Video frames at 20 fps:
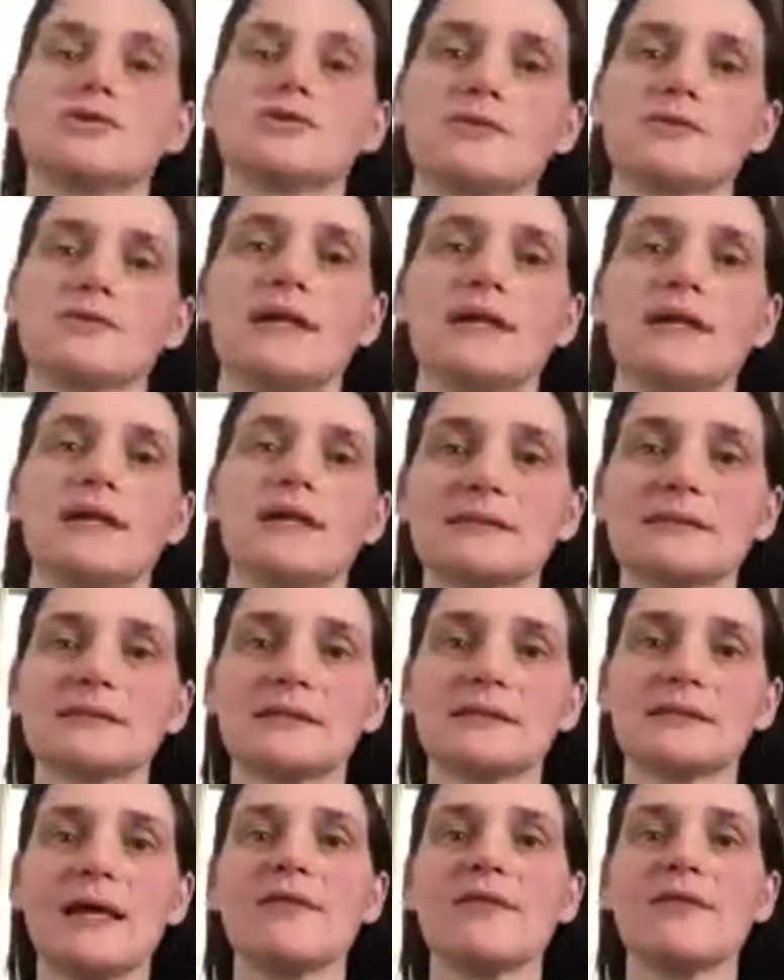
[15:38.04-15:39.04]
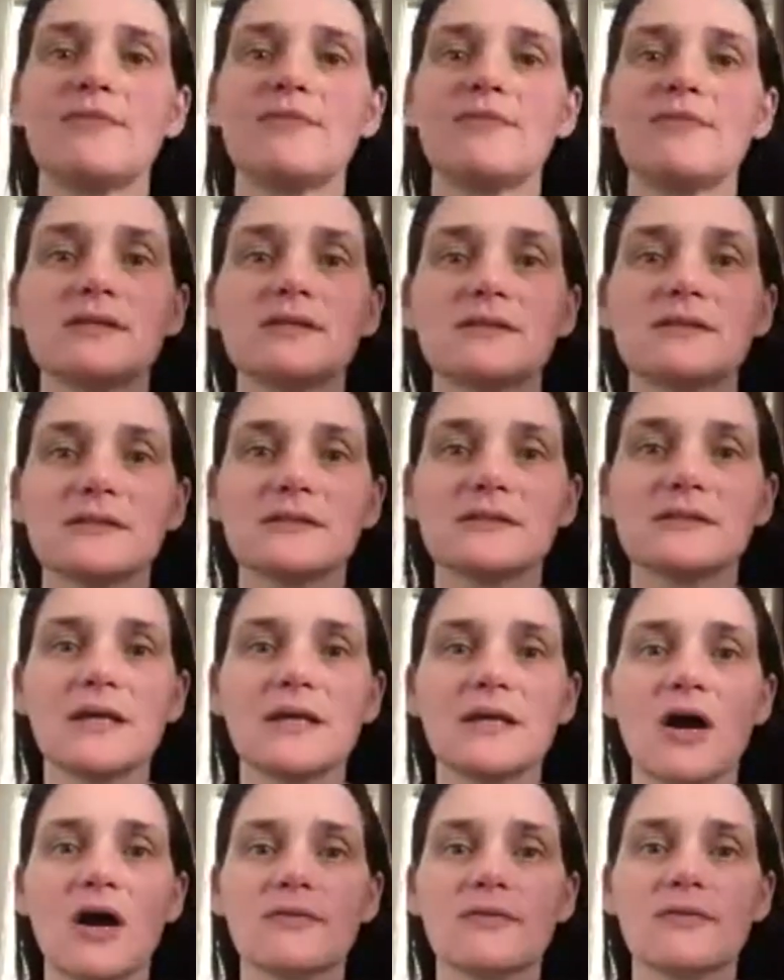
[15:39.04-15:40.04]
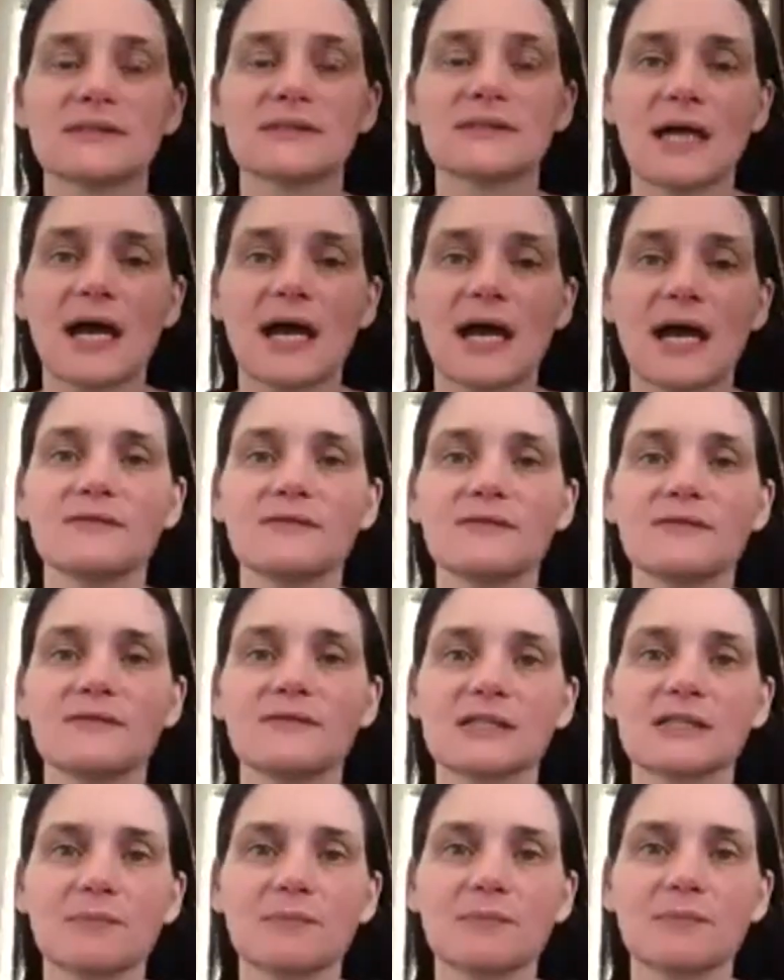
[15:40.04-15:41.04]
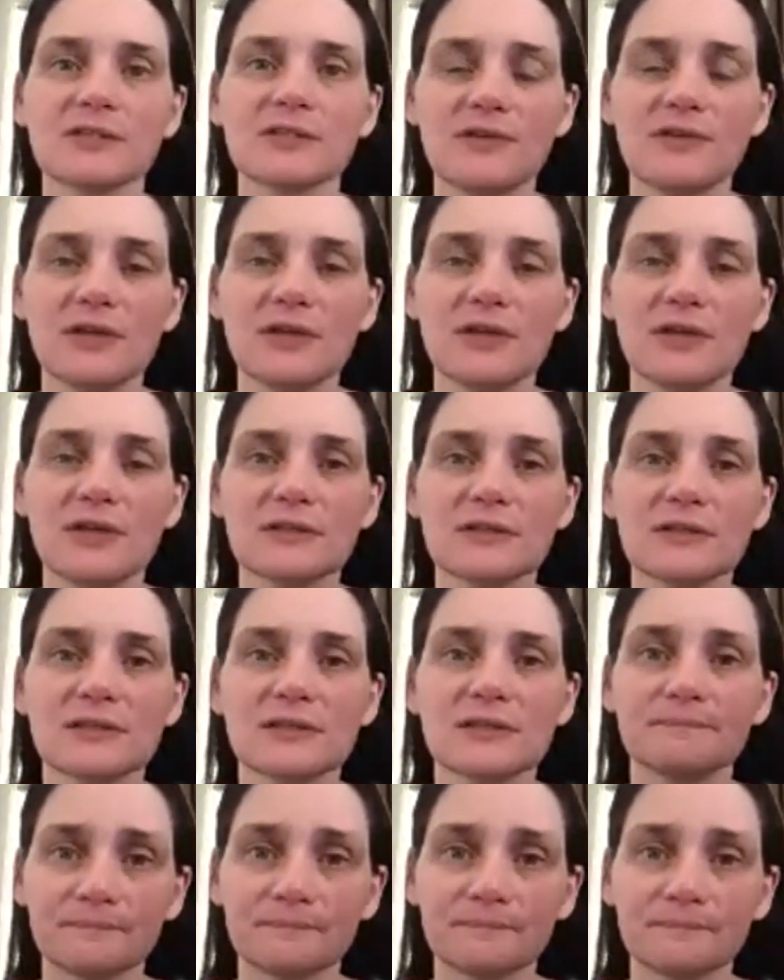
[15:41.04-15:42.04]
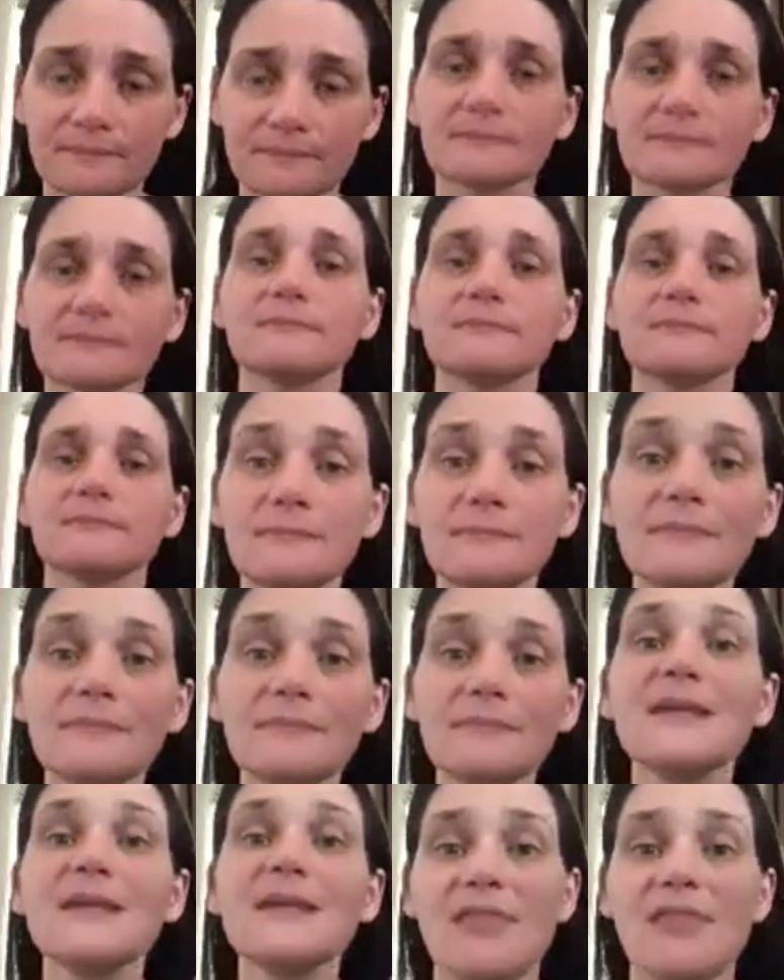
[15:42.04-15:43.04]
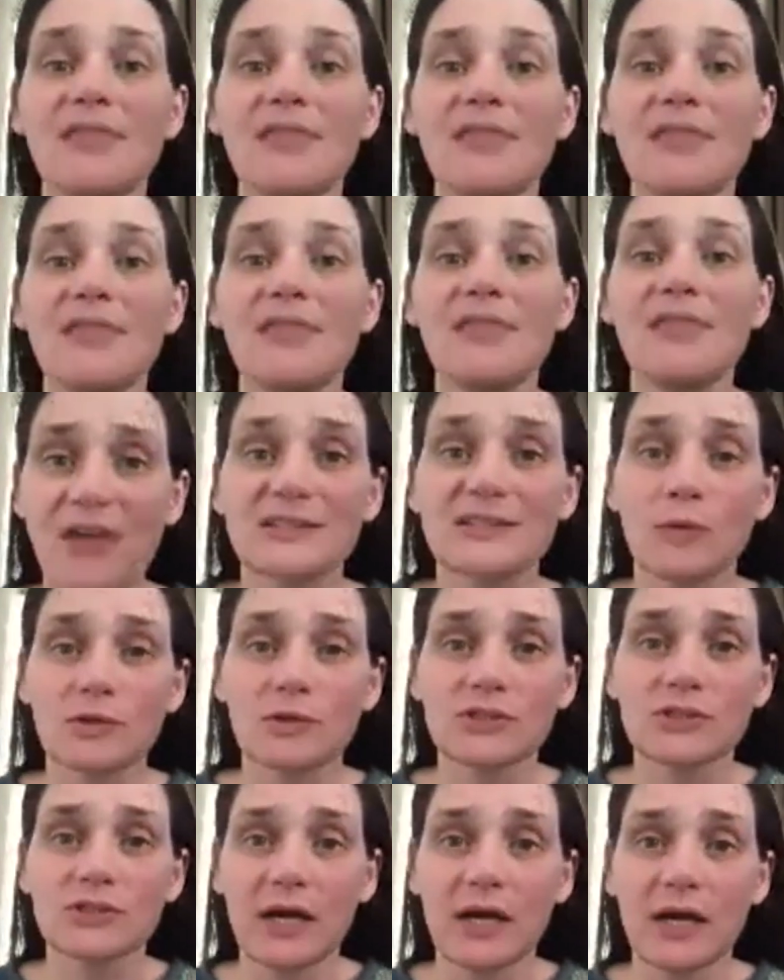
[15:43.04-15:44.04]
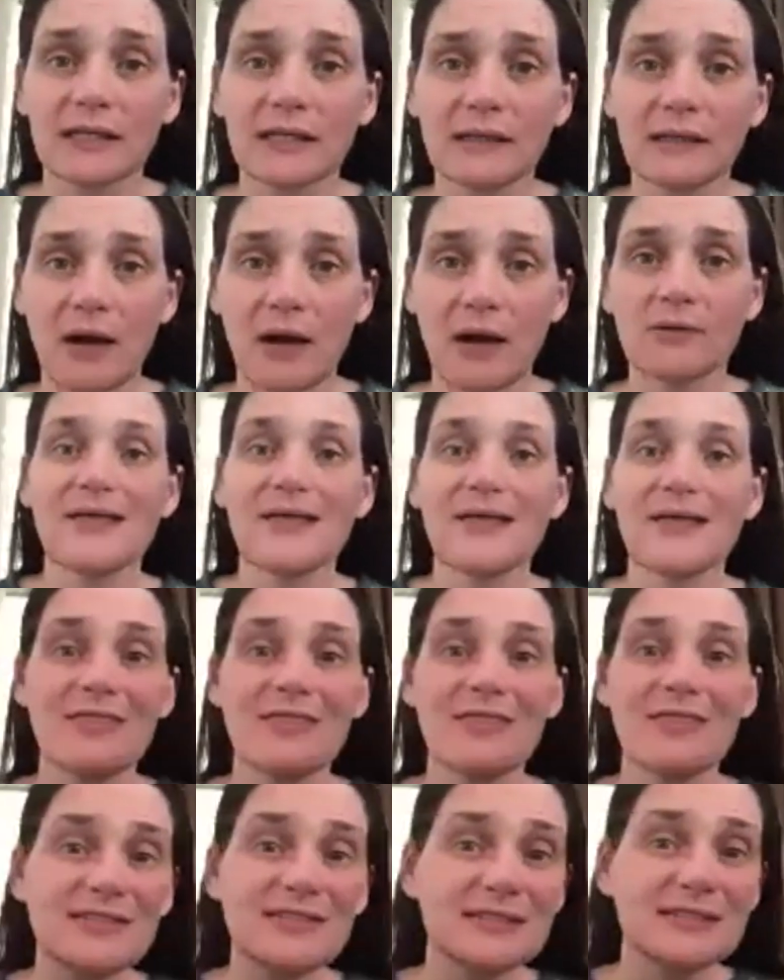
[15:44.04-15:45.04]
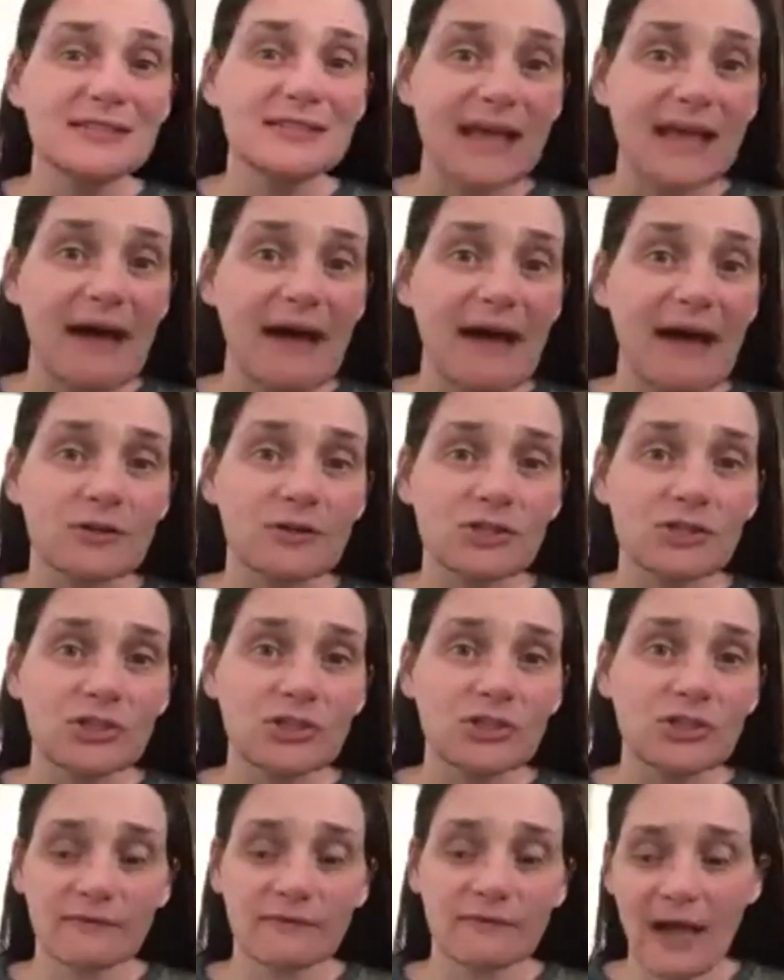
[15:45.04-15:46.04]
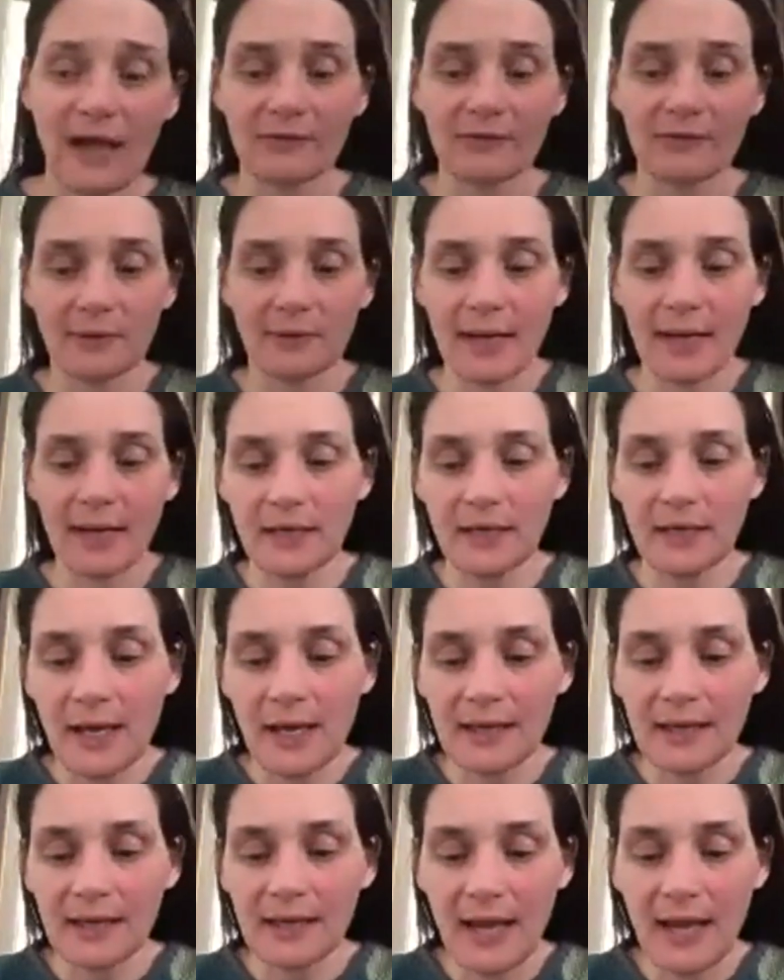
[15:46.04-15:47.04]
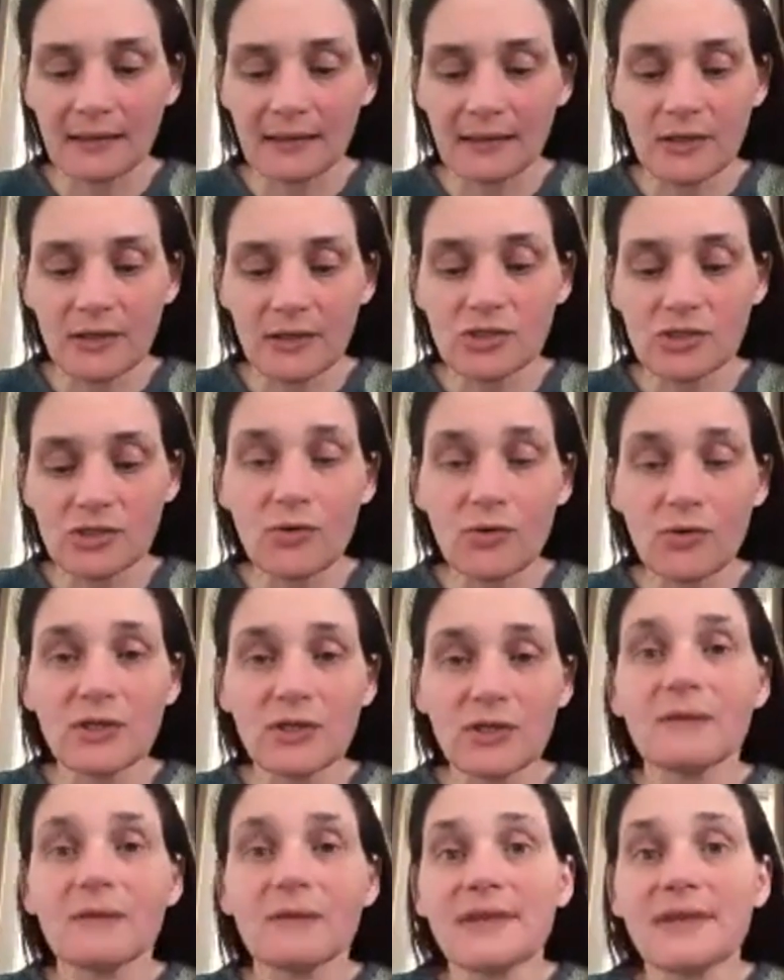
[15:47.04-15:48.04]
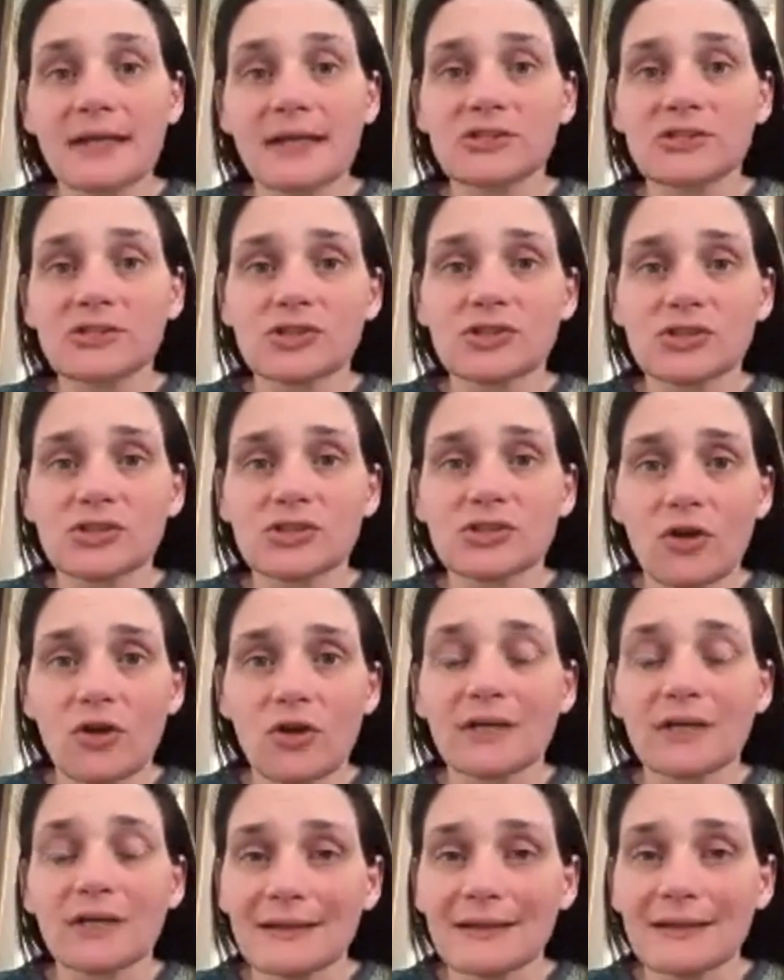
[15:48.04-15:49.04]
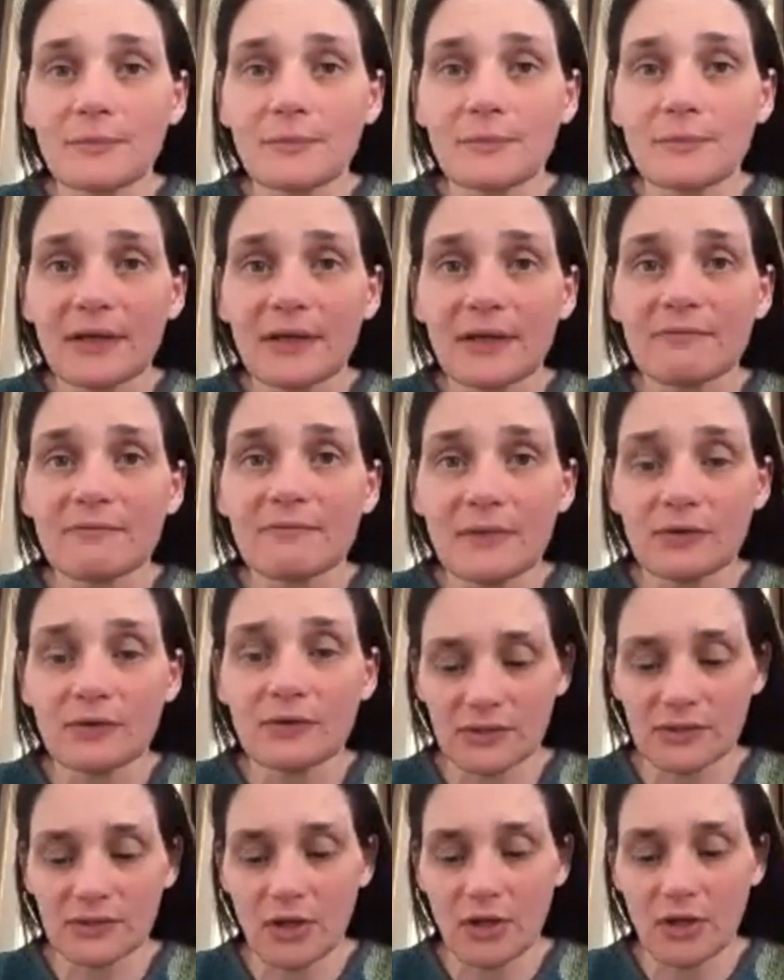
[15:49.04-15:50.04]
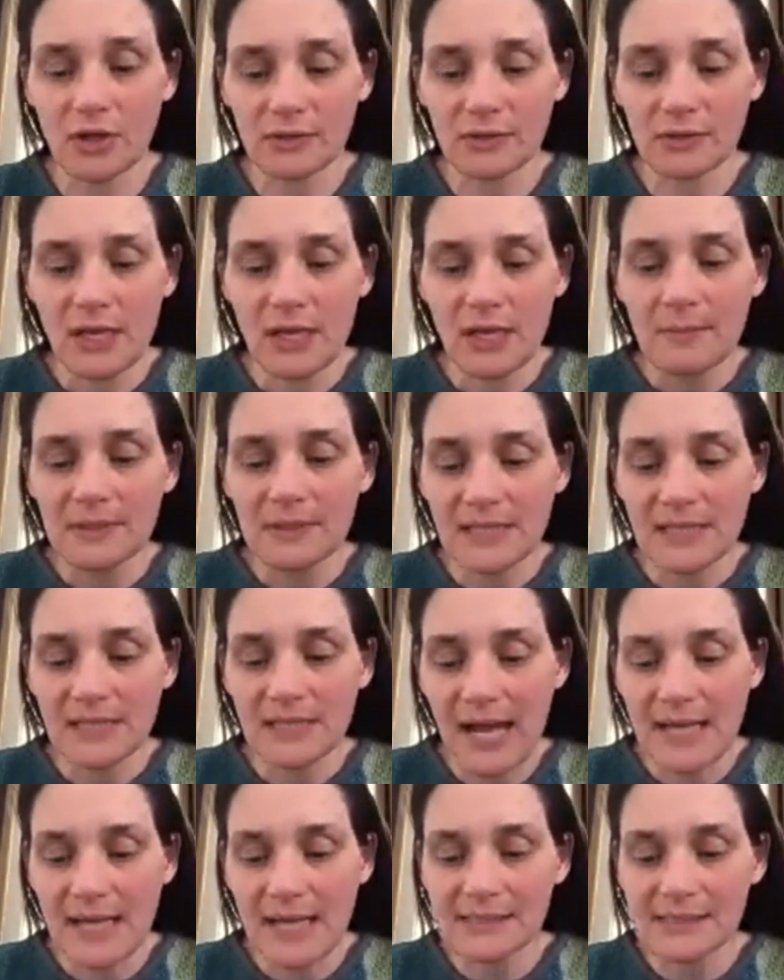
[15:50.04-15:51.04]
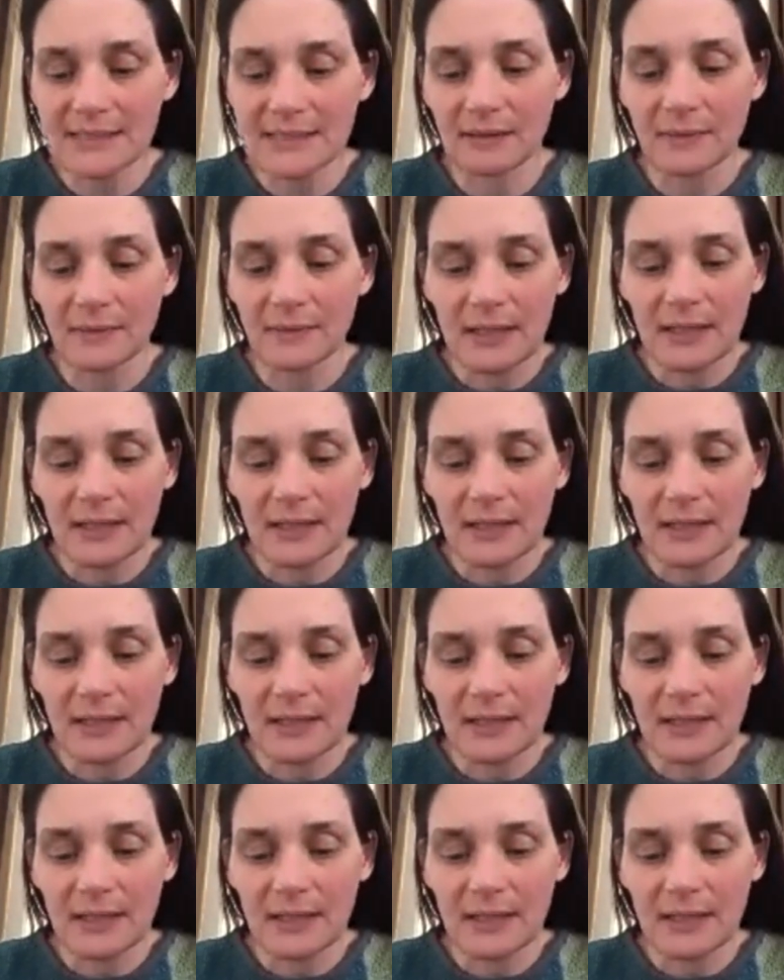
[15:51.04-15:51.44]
those hydrating drinks that you see on the side of the sports fields, that's what we're talking about. This is that version of that, right? Again, sodium, that's your salt, a little bit of mineral salt,